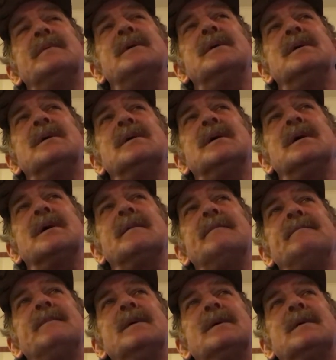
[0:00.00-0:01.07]
pot like a
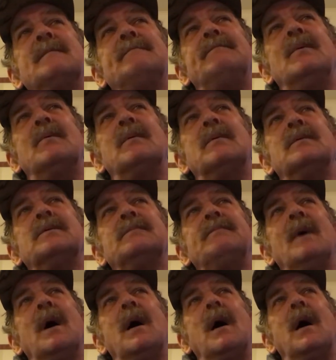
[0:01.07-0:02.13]
fucking forest
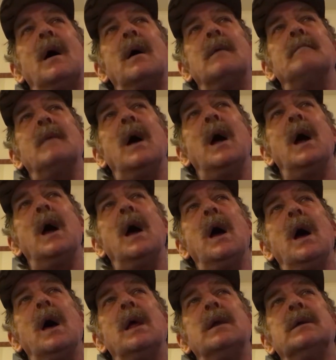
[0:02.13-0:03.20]
fire,
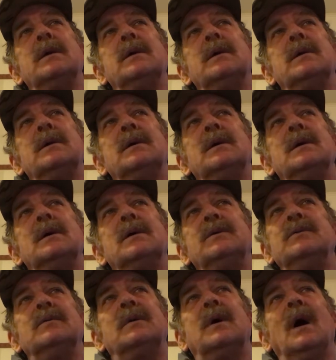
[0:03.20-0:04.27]
man.
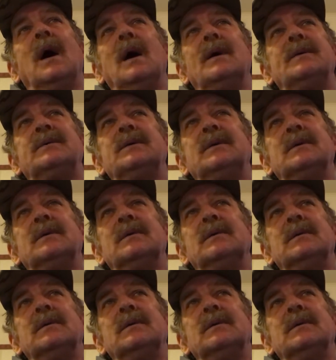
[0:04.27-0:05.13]
You got to.